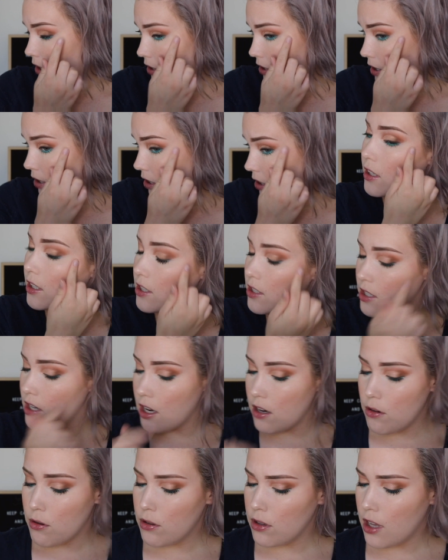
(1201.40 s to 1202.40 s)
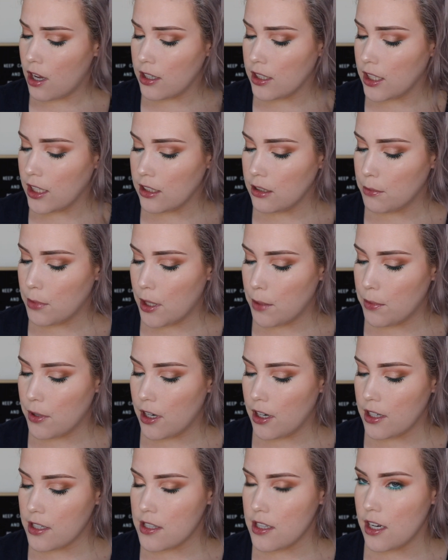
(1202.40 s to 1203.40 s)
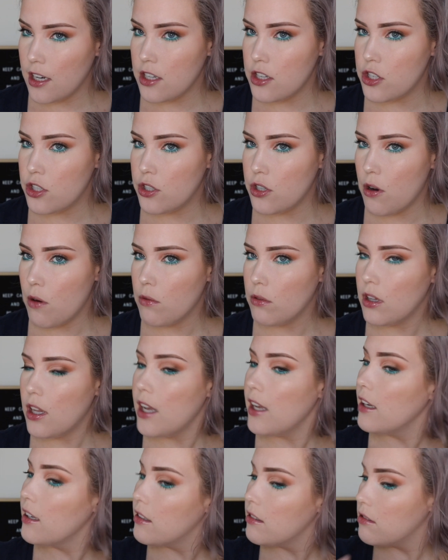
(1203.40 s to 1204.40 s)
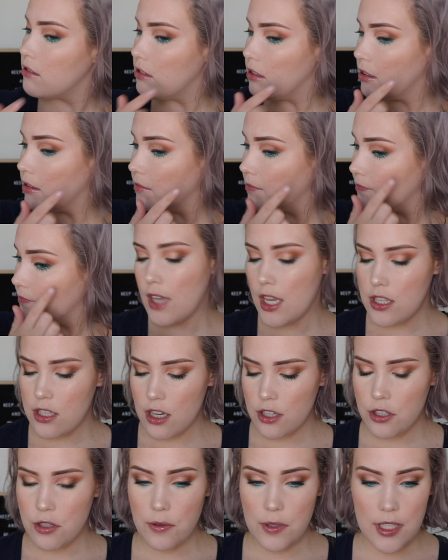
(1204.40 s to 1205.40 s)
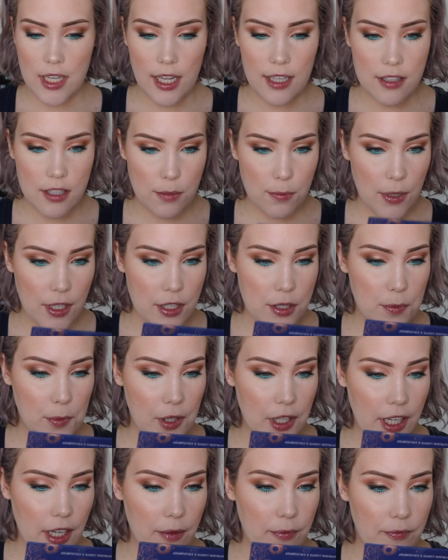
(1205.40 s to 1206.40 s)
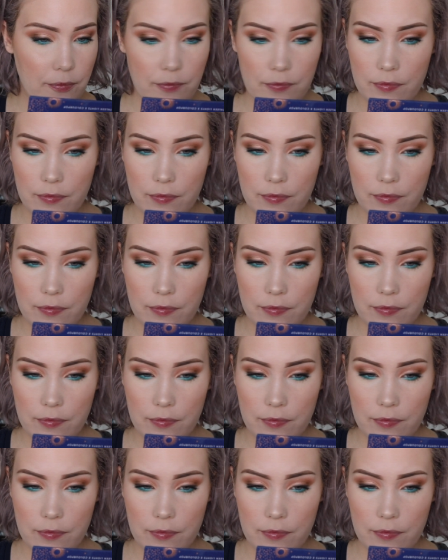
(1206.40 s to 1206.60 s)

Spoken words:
good. There's not a whole lot of ColourPop products that I don't like, so. It's not too intense, but it's pretty.